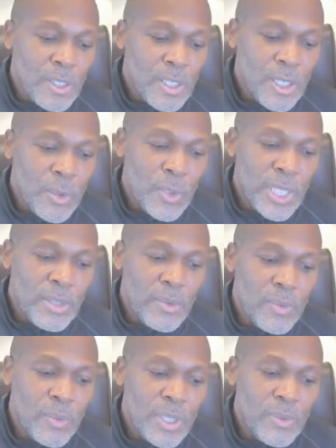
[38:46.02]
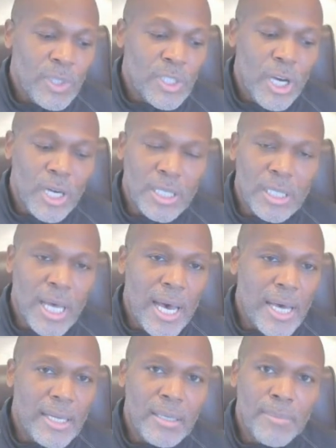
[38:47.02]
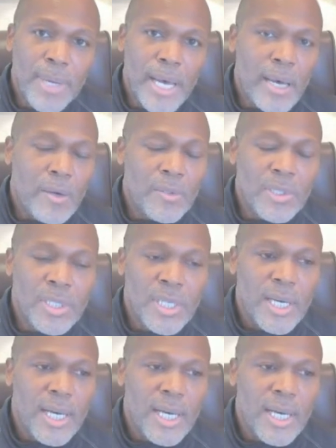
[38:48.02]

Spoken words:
we talk a lot about